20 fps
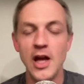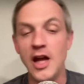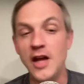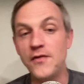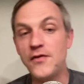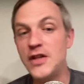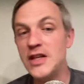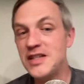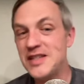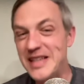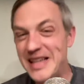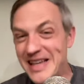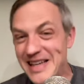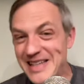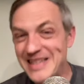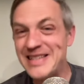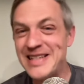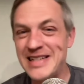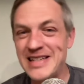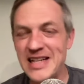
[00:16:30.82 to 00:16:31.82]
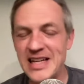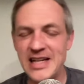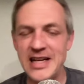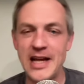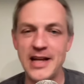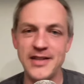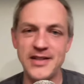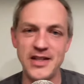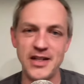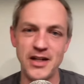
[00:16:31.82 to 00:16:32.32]
If this isn't an
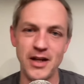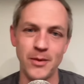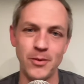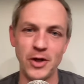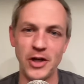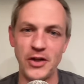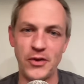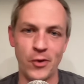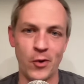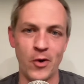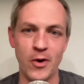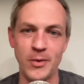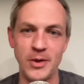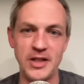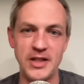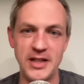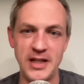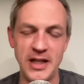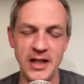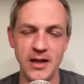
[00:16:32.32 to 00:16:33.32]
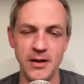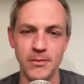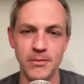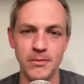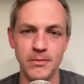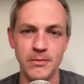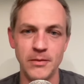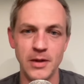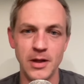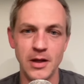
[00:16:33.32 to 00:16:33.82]
N C double A tournament team,
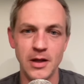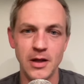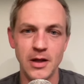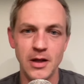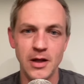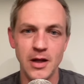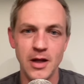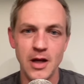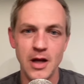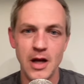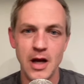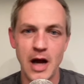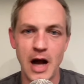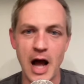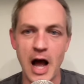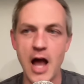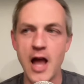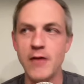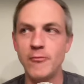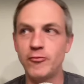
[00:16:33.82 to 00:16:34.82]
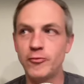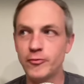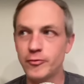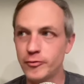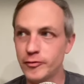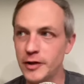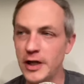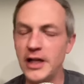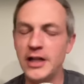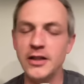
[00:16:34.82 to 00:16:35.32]
I
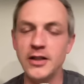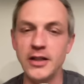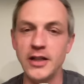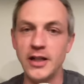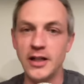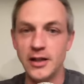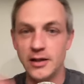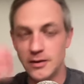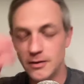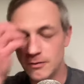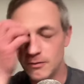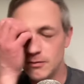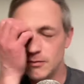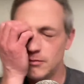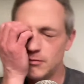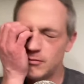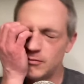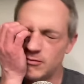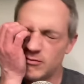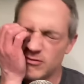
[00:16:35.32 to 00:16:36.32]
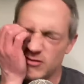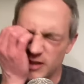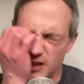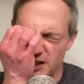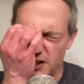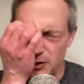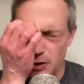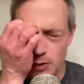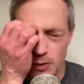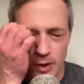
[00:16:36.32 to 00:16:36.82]
really,
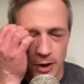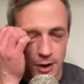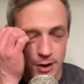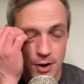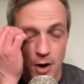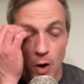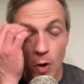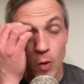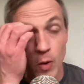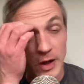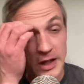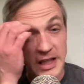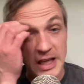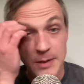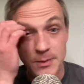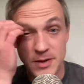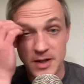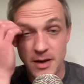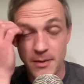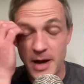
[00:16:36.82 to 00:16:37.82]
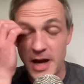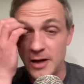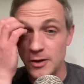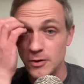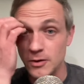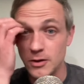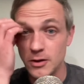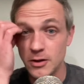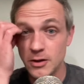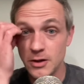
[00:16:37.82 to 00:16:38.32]
really want to know what keeps them
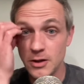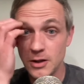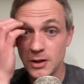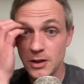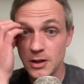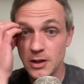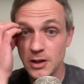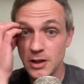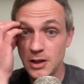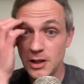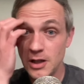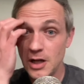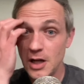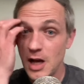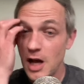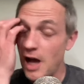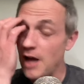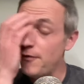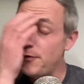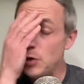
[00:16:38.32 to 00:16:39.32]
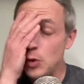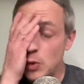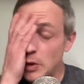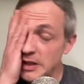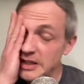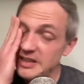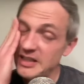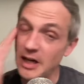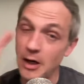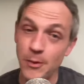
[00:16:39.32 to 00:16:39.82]
out. If you
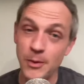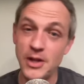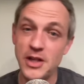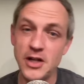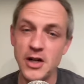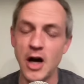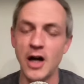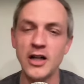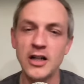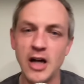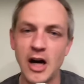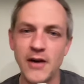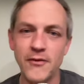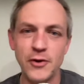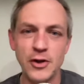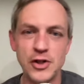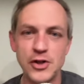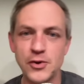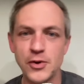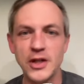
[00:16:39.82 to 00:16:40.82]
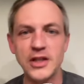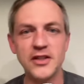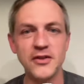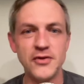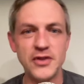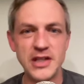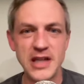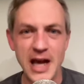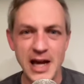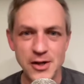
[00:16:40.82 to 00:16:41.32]
want to tell me the non-conference strength
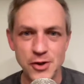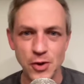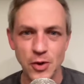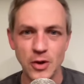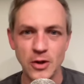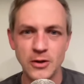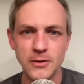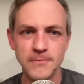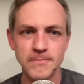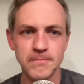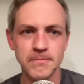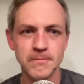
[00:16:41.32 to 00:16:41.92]
of schedule,